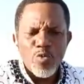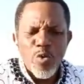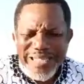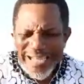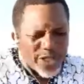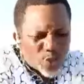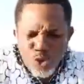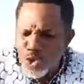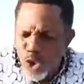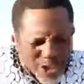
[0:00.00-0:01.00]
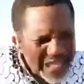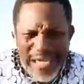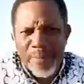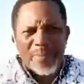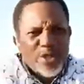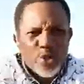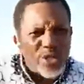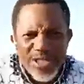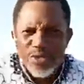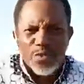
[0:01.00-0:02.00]
Without the truth, nothing can be
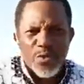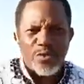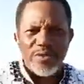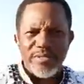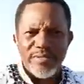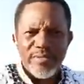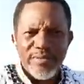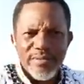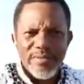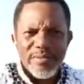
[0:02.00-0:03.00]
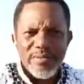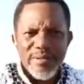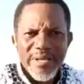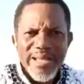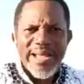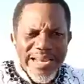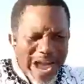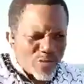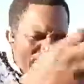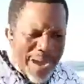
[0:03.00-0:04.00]
done in this world.
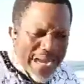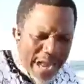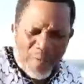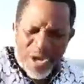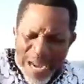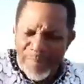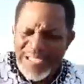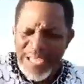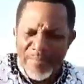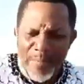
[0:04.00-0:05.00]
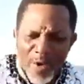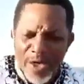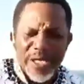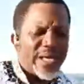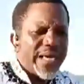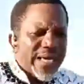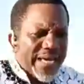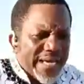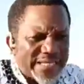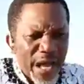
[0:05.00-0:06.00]
That's why my late mother, blessed memory,
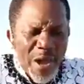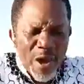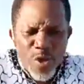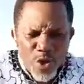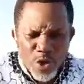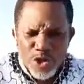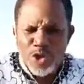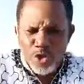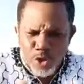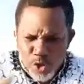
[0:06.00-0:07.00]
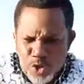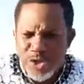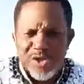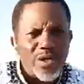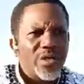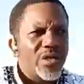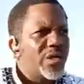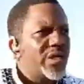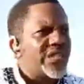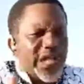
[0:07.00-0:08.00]
he said make we use truth
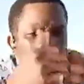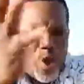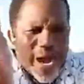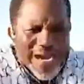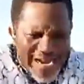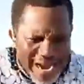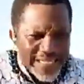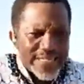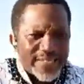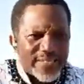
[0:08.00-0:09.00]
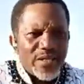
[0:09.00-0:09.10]
take do our garden.